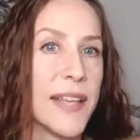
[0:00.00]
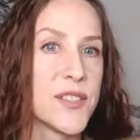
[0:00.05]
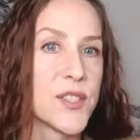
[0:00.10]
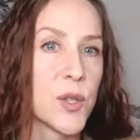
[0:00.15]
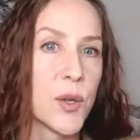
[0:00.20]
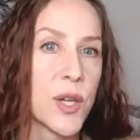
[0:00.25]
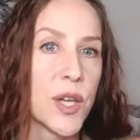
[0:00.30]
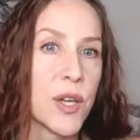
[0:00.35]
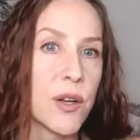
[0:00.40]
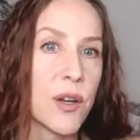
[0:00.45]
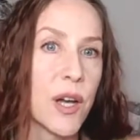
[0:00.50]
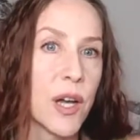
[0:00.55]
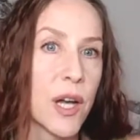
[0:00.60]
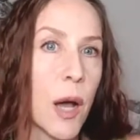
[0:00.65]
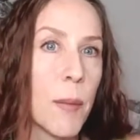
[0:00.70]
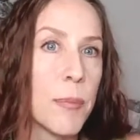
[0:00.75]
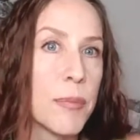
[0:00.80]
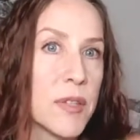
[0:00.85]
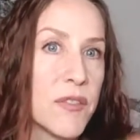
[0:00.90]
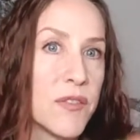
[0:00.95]
And so here are a
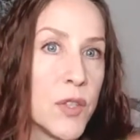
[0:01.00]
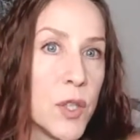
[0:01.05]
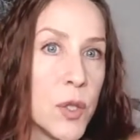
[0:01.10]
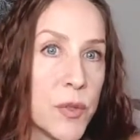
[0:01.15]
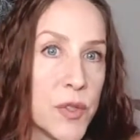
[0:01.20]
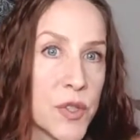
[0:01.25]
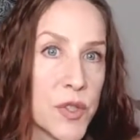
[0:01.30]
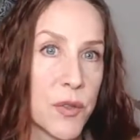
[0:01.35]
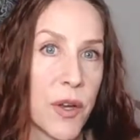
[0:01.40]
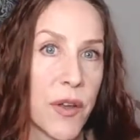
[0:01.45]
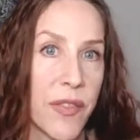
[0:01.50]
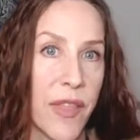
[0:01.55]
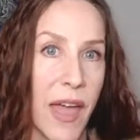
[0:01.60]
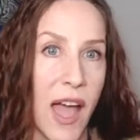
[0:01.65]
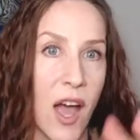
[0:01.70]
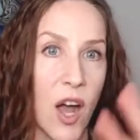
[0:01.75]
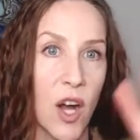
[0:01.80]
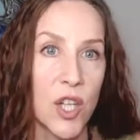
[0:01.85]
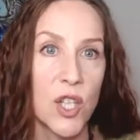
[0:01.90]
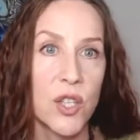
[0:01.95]
couple of new ones around
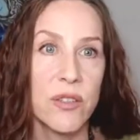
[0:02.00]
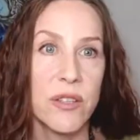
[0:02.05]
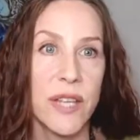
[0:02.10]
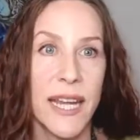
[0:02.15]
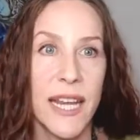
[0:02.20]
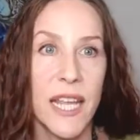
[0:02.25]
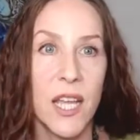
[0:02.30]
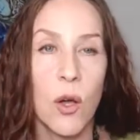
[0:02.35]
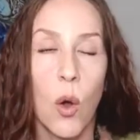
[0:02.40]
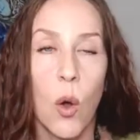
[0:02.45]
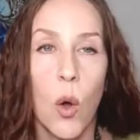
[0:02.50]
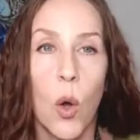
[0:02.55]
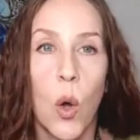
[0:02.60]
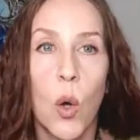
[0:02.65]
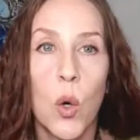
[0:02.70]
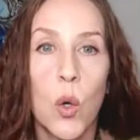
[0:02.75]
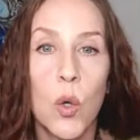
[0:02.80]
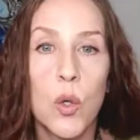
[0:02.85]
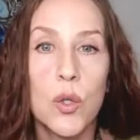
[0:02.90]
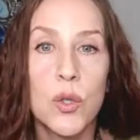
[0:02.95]
that. Are you letting
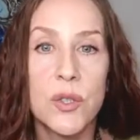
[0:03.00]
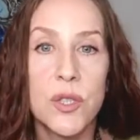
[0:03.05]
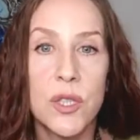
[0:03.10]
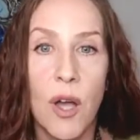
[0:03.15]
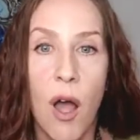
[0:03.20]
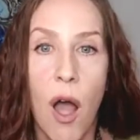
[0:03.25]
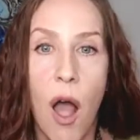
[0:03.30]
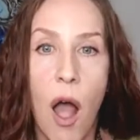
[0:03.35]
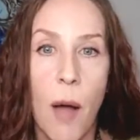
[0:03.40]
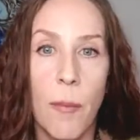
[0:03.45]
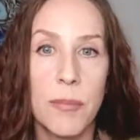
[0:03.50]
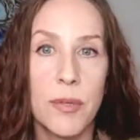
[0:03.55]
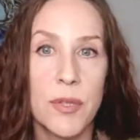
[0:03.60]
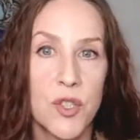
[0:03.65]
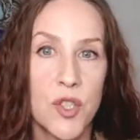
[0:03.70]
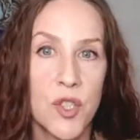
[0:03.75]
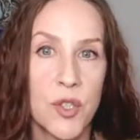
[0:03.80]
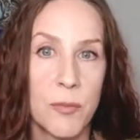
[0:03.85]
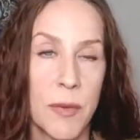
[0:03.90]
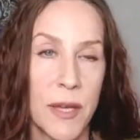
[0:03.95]
old
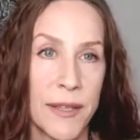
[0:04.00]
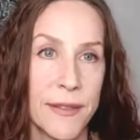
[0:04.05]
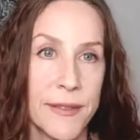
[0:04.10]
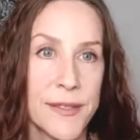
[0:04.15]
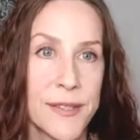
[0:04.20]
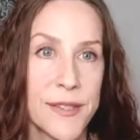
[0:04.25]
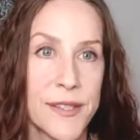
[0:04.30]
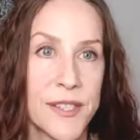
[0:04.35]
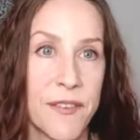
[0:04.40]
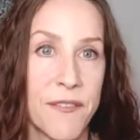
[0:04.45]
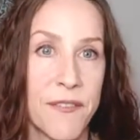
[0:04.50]
accomplishments